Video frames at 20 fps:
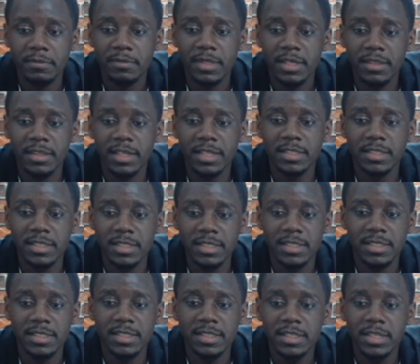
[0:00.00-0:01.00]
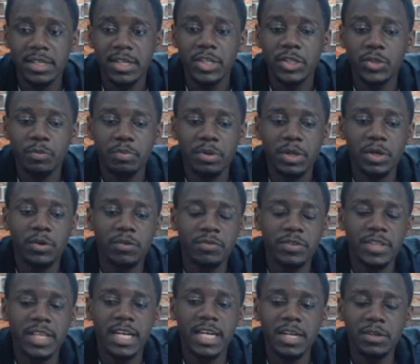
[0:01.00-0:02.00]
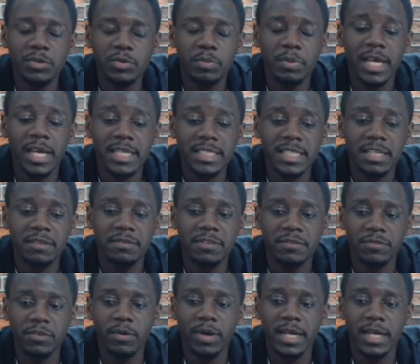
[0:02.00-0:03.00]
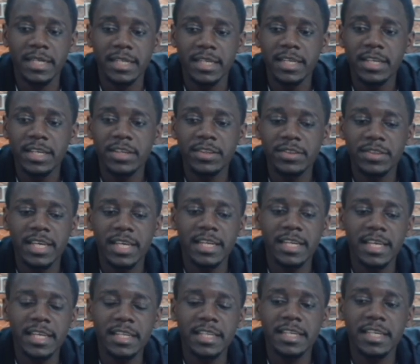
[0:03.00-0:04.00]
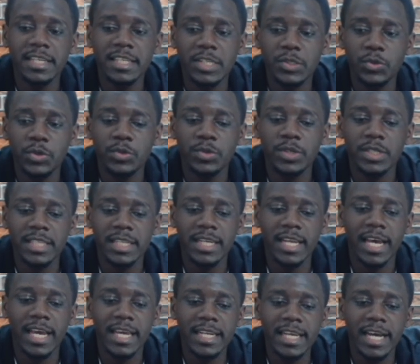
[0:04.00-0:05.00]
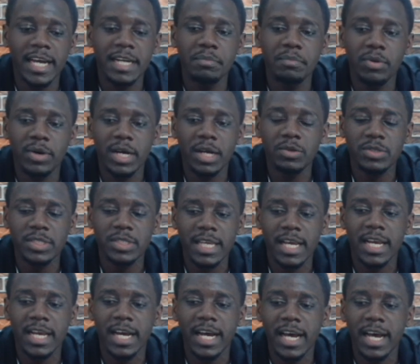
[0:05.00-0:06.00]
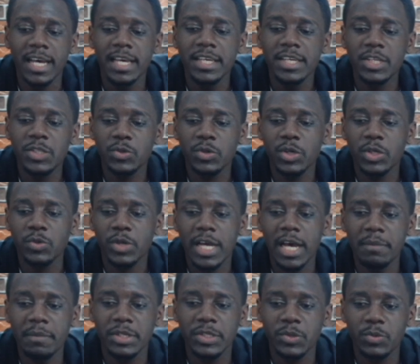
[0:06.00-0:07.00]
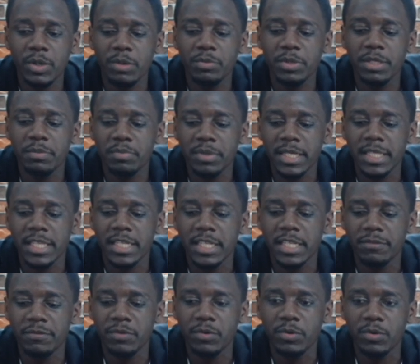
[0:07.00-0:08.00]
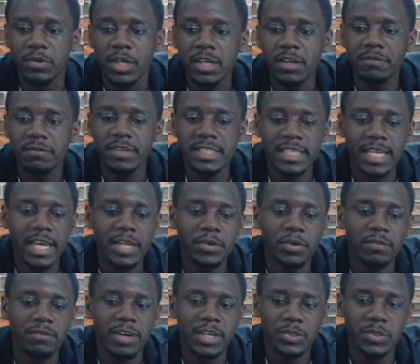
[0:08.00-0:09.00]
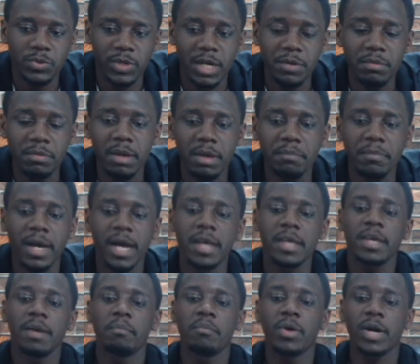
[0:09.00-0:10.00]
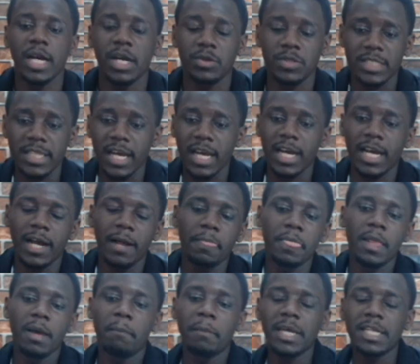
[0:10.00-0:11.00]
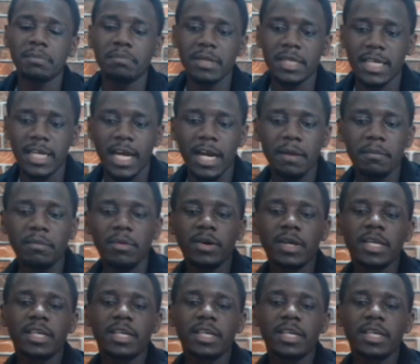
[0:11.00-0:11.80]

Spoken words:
That's it. To play as the left forward. Then Edin Ketia is going to lead the line, and Bukayo Saka is going to come in through and really play the needful for side of Arsenal. And remember, Bukayo Saka might become